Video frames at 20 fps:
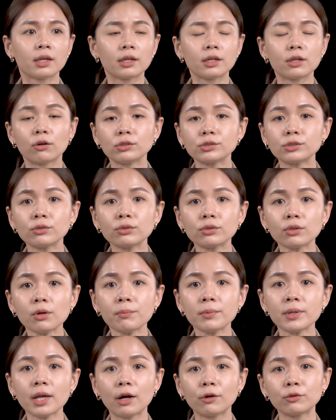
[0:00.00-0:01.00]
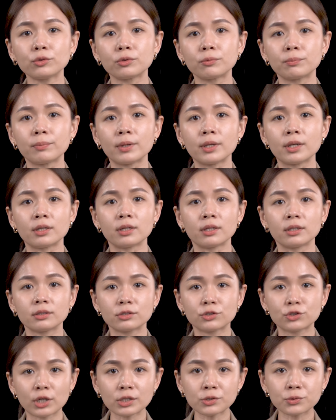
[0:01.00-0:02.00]
it also taught me how to be a
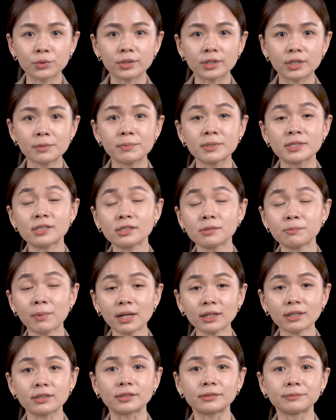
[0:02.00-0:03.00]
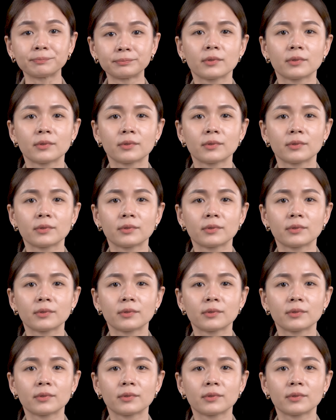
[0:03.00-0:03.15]
trustworthy business partner